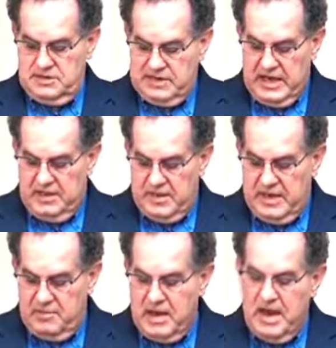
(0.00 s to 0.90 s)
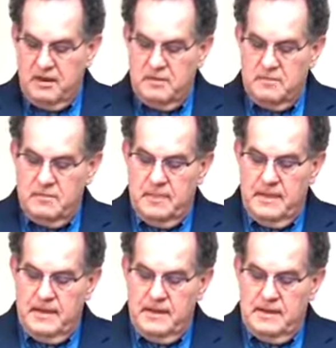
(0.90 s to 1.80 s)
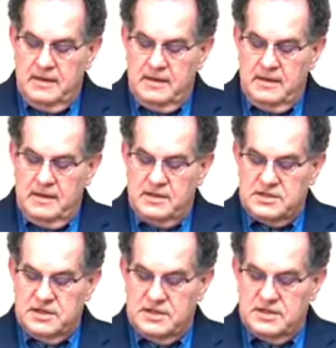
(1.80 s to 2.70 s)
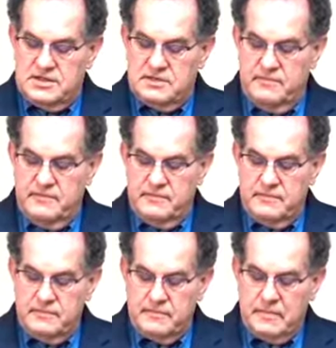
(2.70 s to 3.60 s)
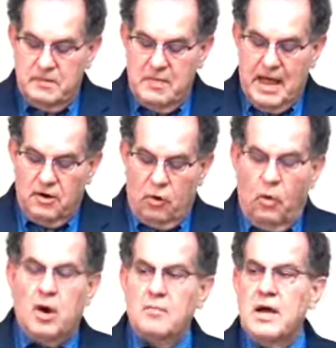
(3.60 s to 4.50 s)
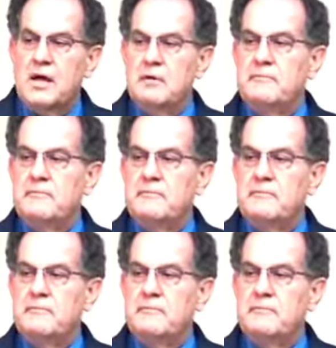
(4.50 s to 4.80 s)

Stand upon the mount. This is Mount Horeb